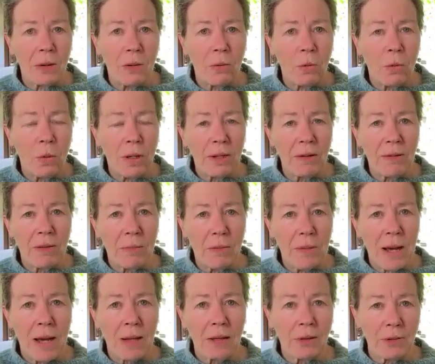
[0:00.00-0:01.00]
one of the
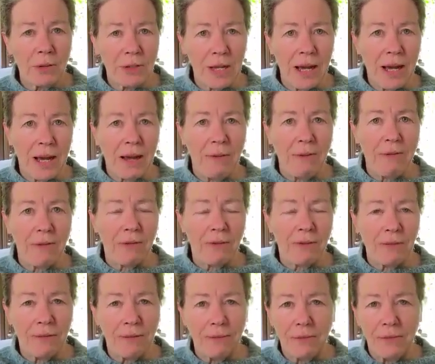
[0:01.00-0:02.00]
models I've
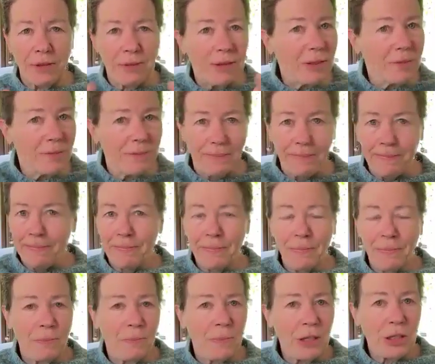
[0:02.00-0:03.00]

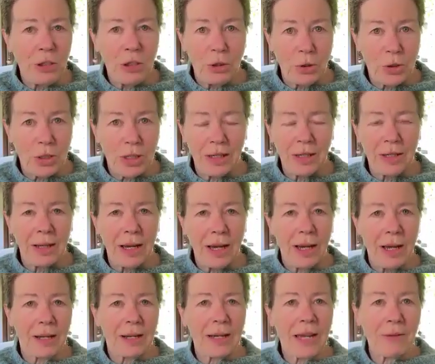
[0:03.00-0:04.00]
been using
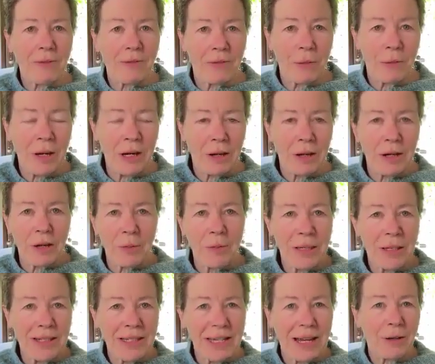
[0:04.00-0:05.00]
came from Eric
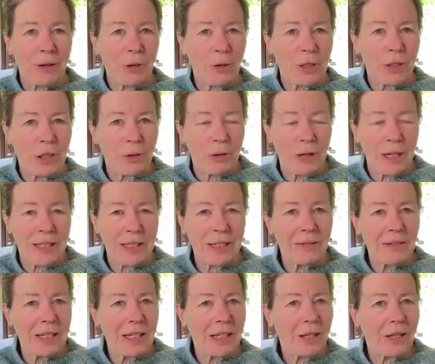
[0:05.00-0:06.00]
Maisel, who's a
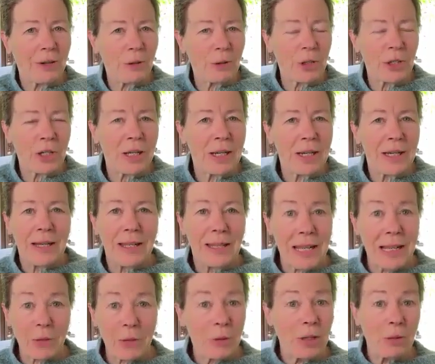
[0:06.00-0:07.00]
creativity coach. And
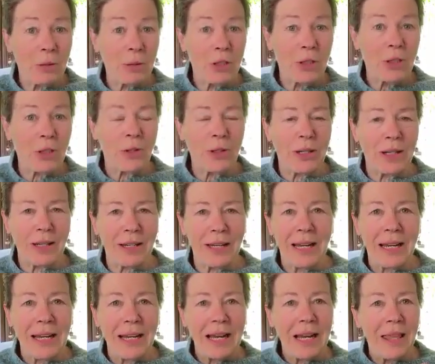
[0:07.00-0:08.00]
that's what he was doing.
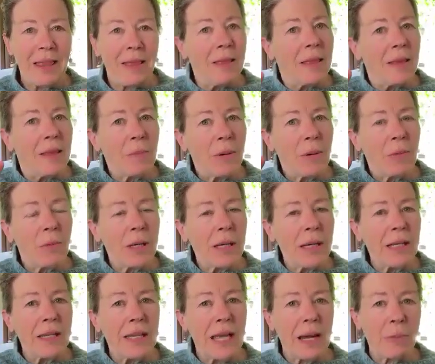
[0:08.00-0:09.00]
But
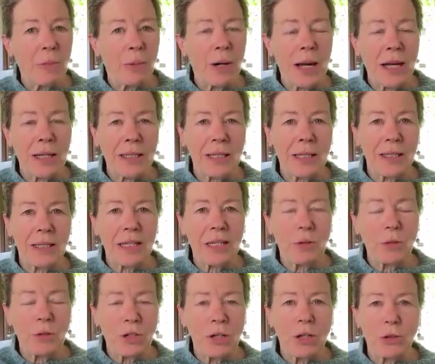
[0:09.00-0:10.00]
in that process, he
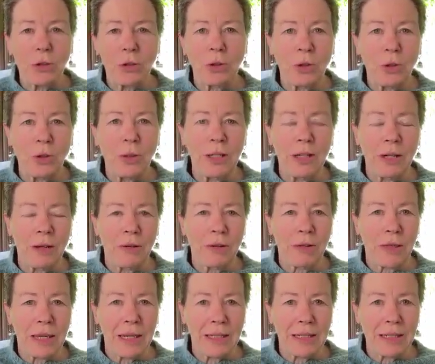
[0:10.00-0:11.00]
was also doing other
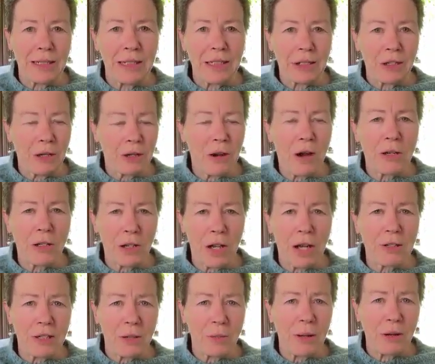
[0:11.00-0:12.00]
things. And he
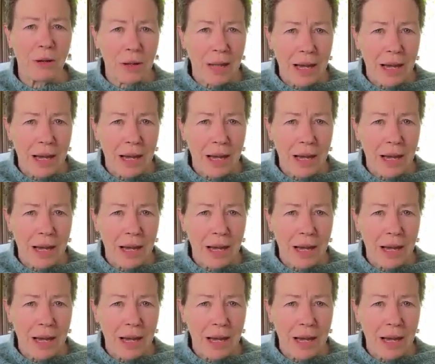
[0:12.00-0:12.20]
talks about